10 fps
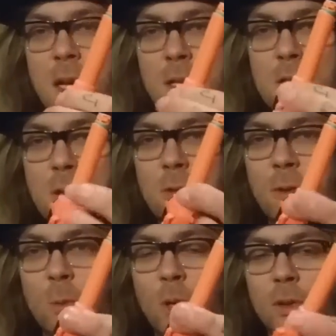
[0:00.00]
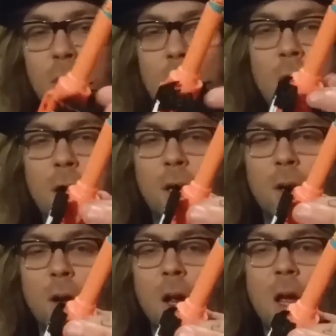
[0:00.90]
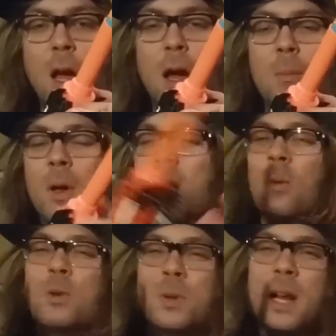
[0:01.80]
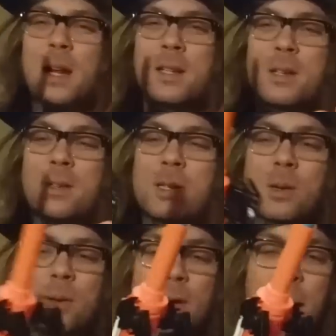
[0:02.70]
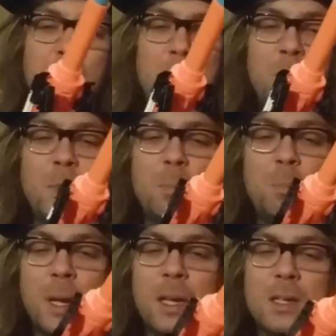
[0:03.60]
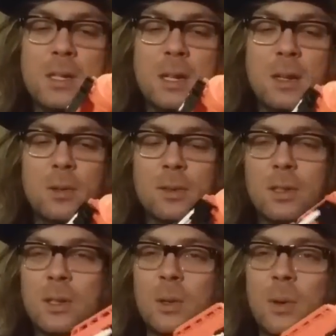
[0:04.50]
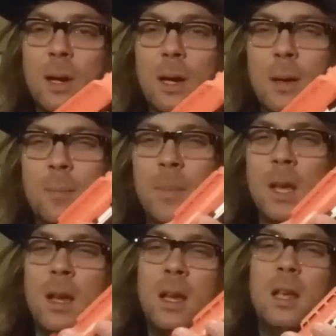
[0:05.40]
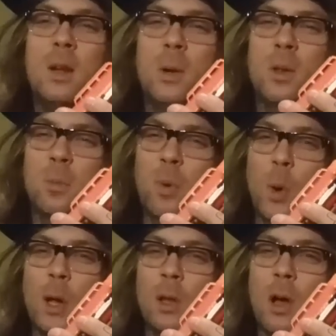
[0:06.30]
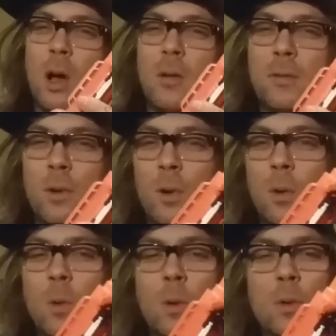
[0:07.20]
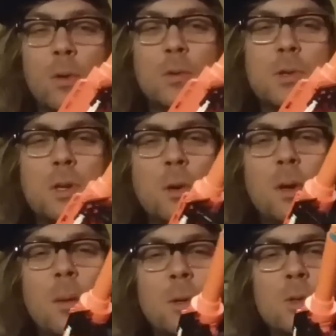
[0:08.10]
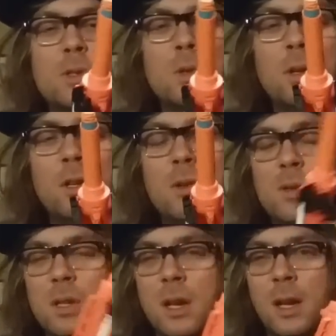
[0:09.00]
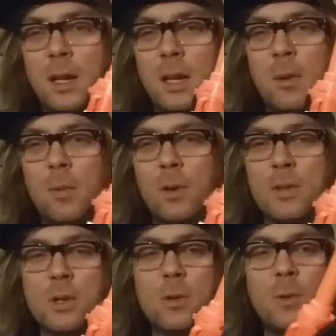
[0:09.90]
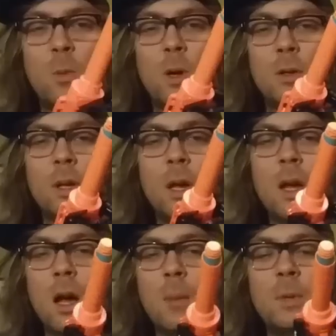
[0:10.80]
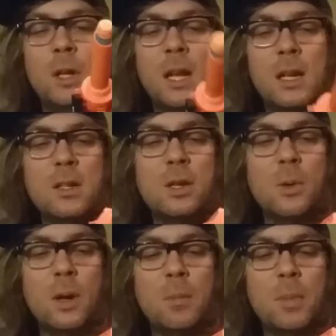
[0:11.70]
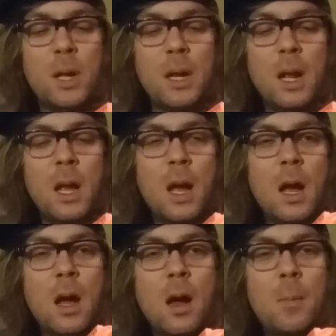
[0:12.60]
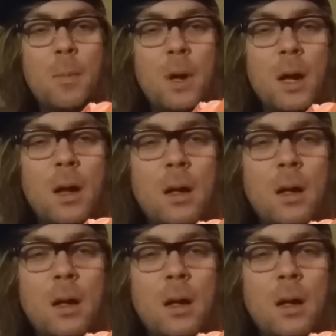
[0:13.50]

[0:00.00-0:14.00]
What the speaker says: kind of solvent welded on here, which would not necessarily be the biggest deal to, you know, either boil off, or there's, you know, chemicals you can use to kind of get rid of solvent weld to get into it. But, oh,